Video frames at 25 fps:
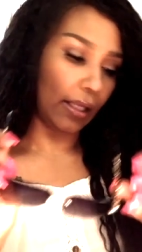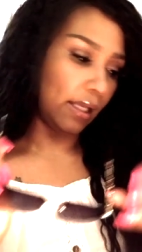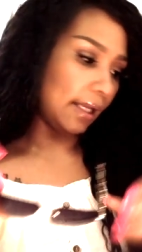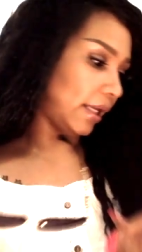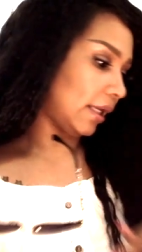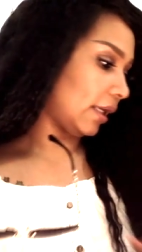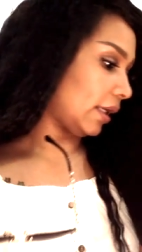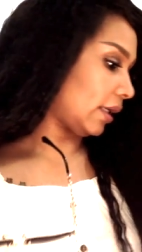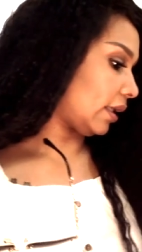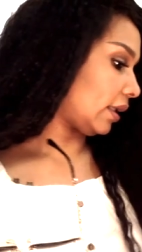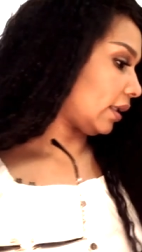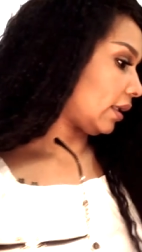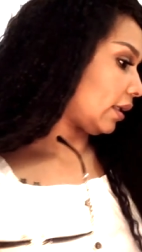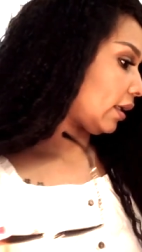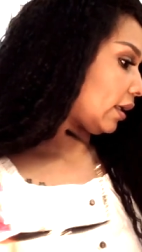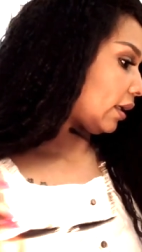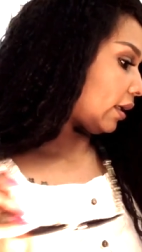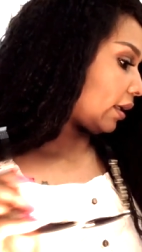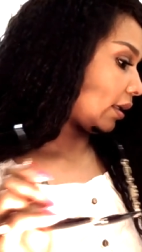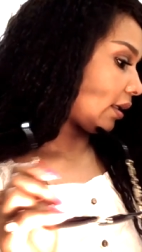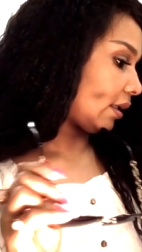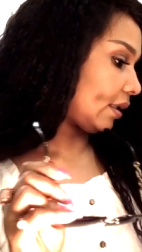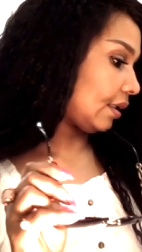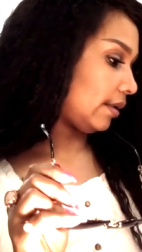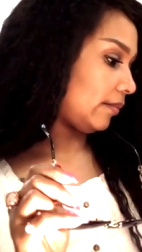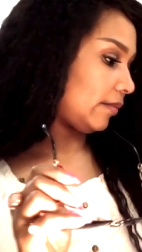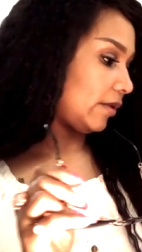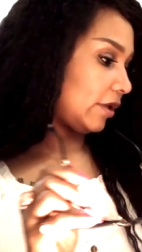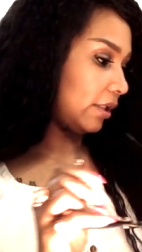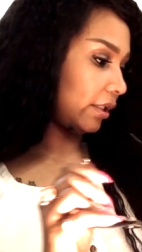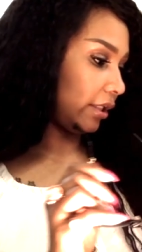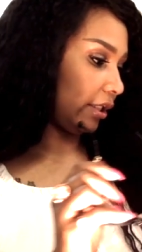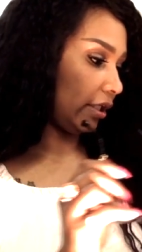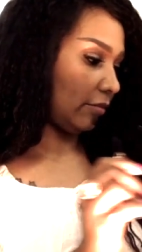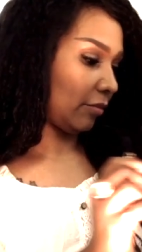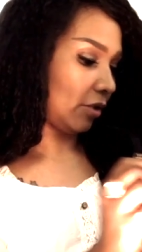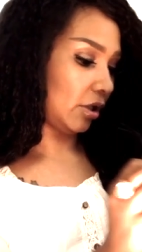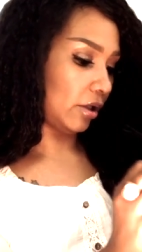And let me
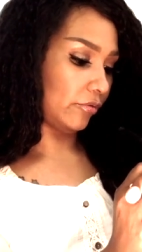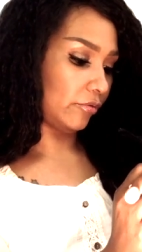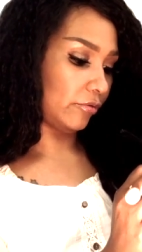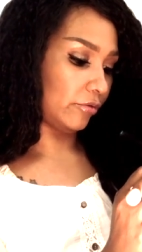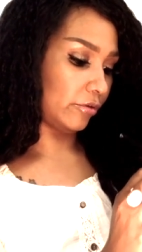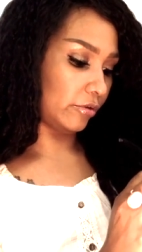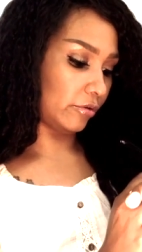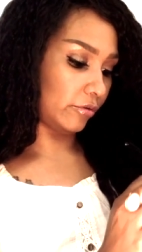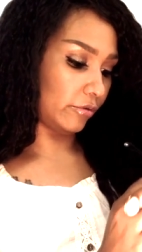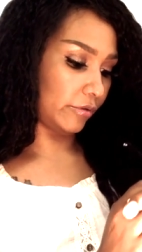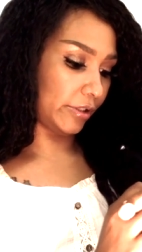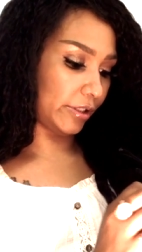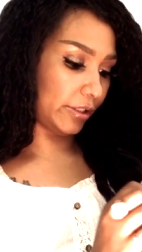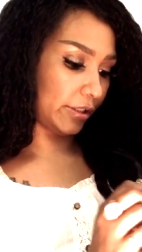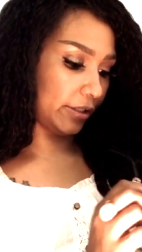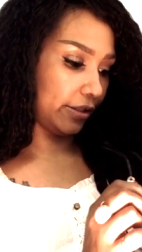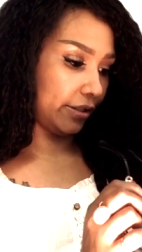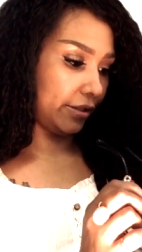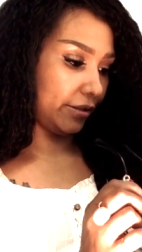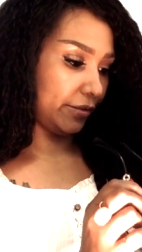clean them off real quick.